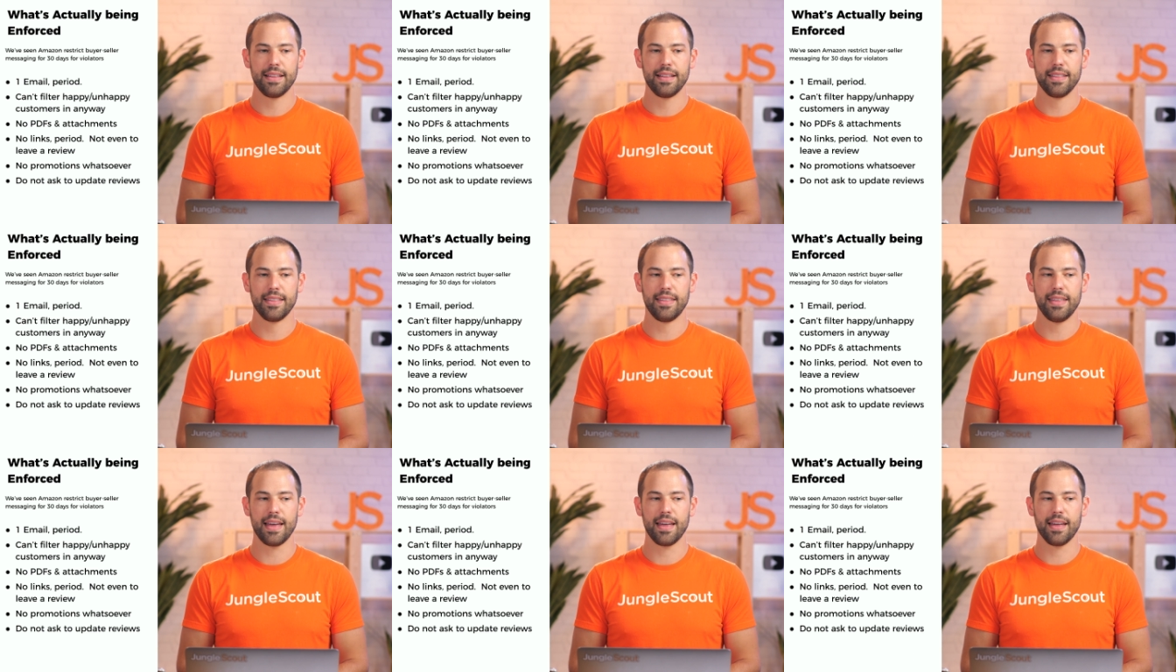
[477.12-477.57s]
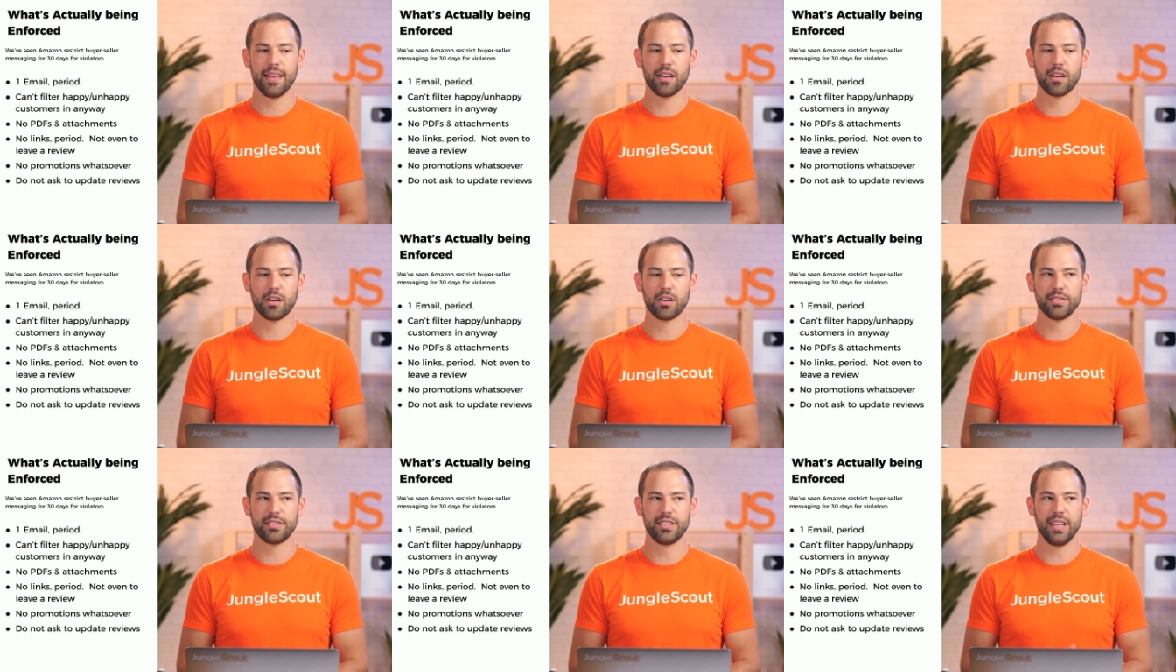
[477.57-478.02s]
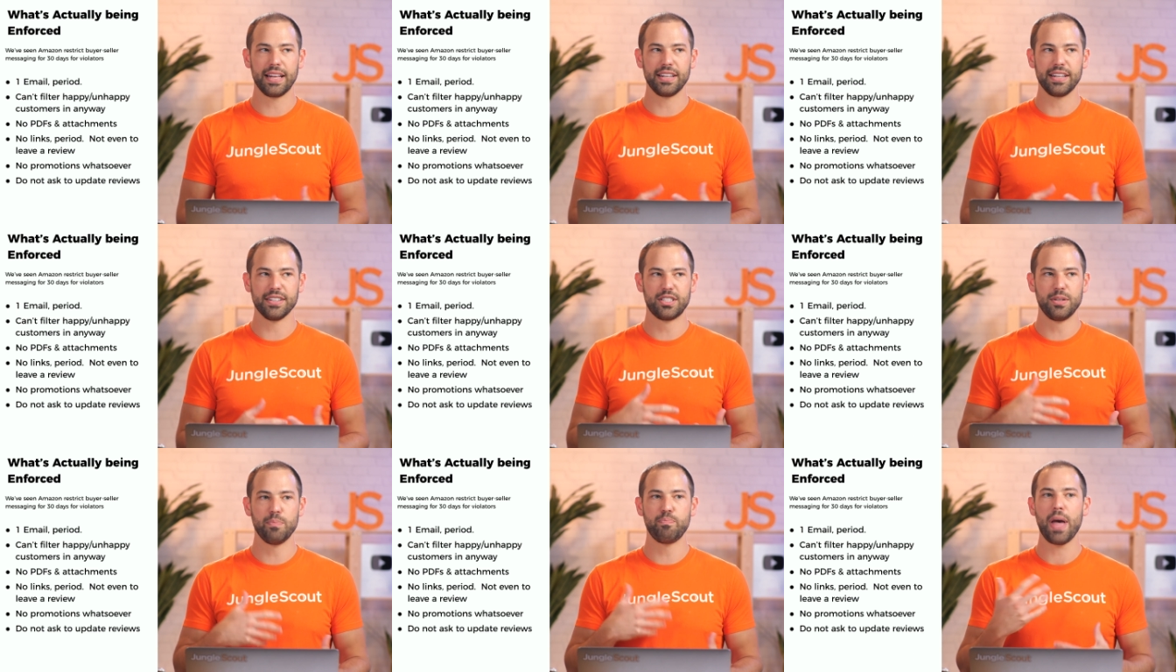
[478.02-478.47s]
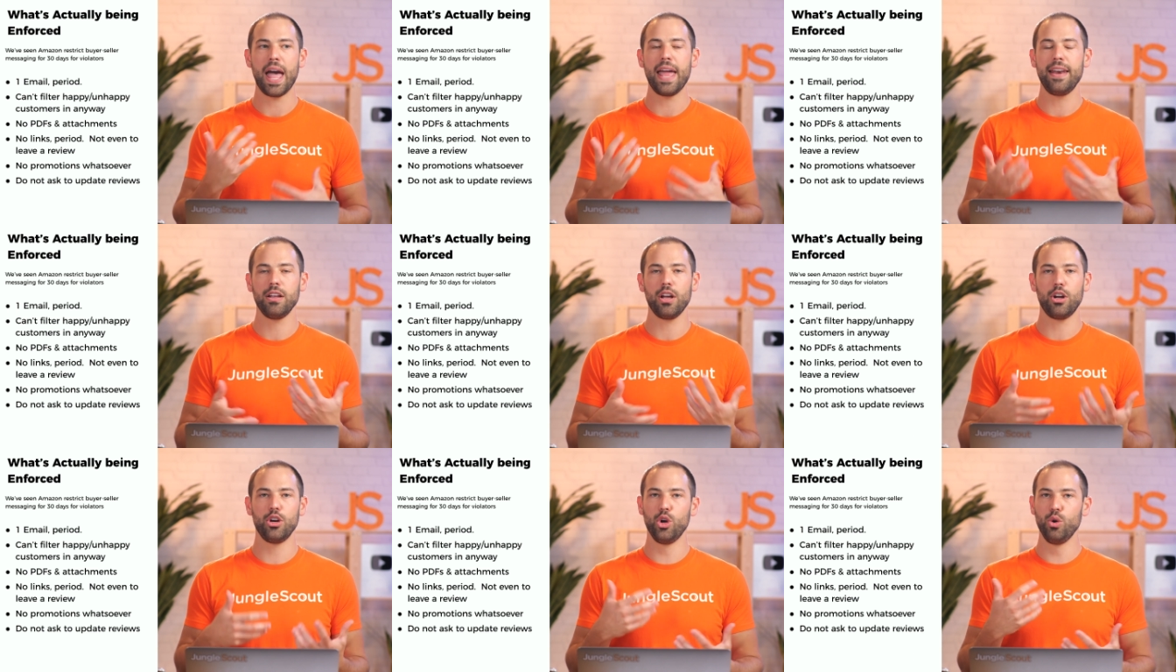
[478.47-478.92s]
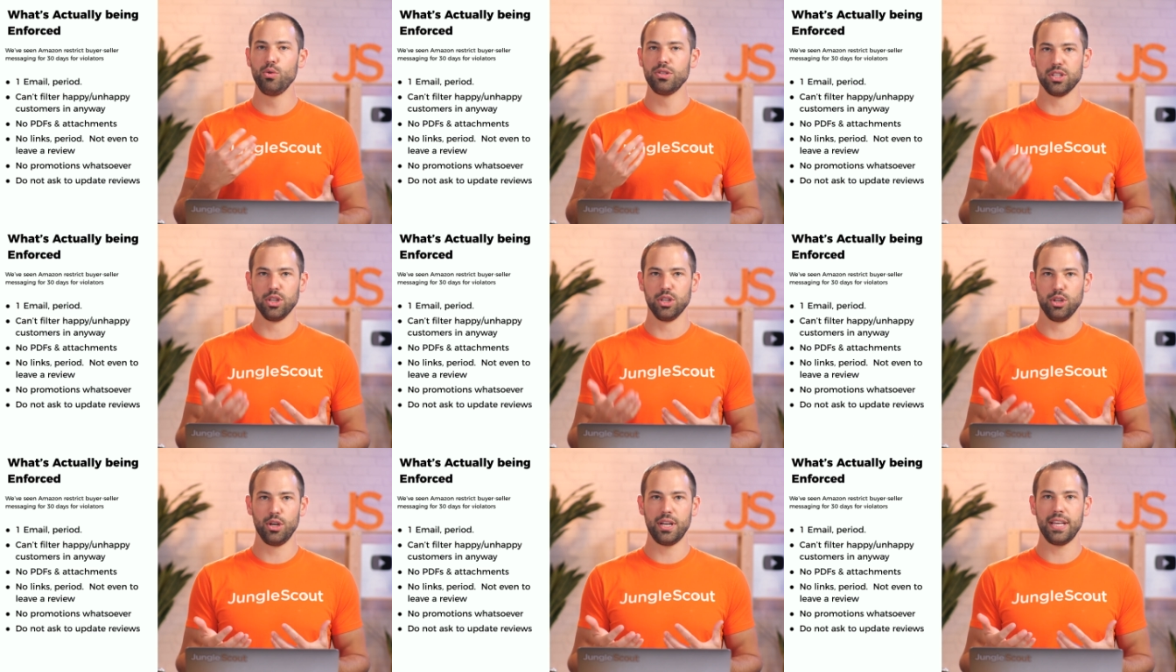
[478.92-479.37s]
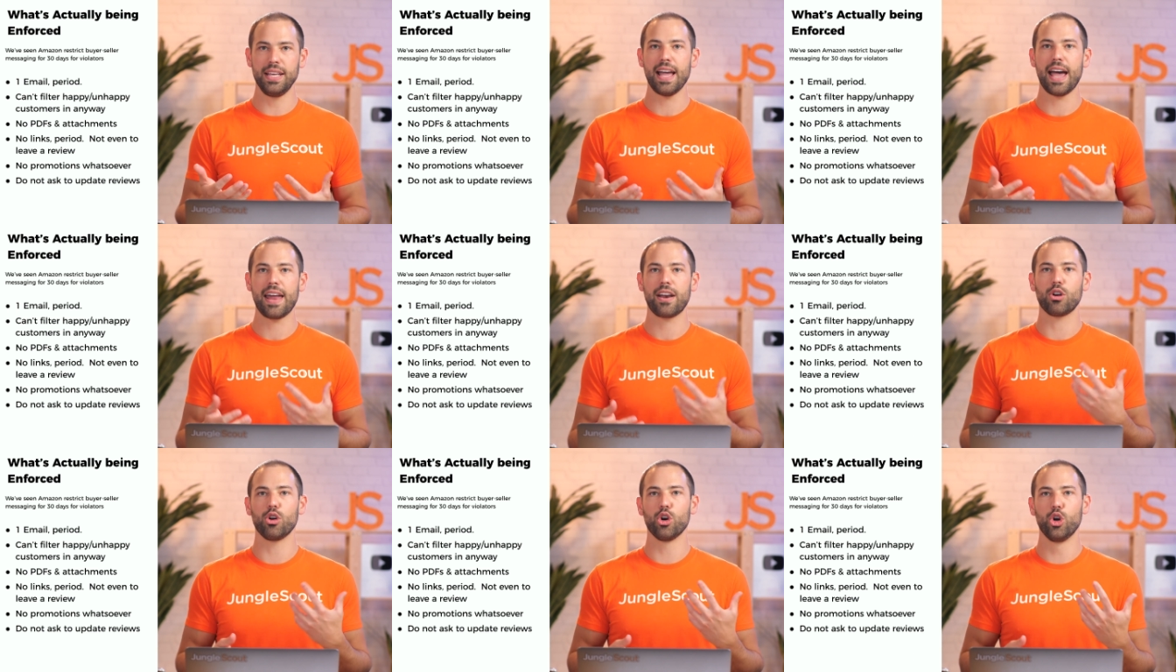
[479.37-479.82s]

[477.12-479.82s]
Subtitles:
that like depending on who's looking at it or